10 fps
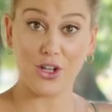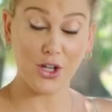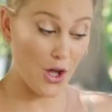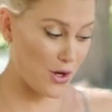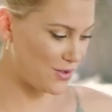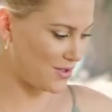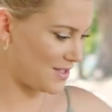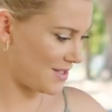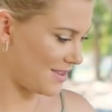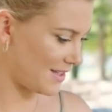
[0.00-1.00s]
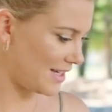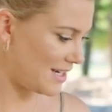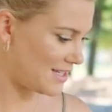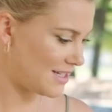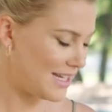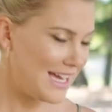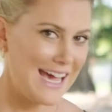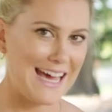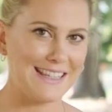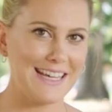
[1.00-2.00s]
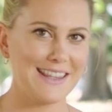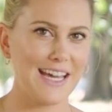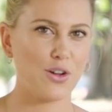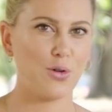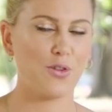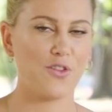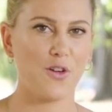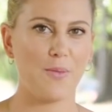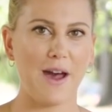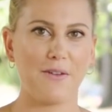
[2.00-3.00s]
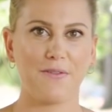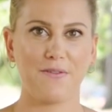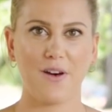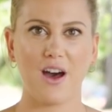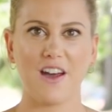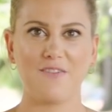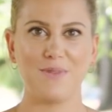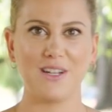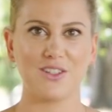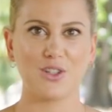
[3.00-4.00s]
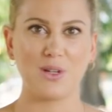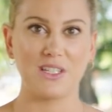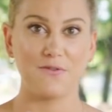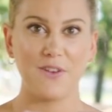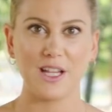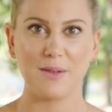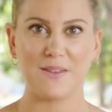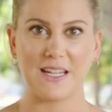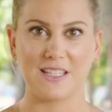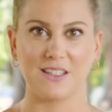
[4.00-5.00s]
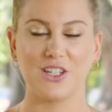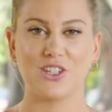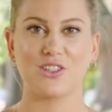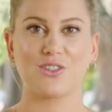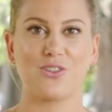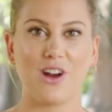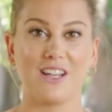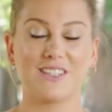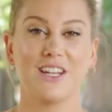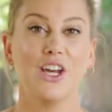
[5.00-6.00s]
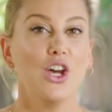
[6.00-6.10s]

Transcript: to close the lid and let that cook for about 5 minutes so we develop that delicious crust.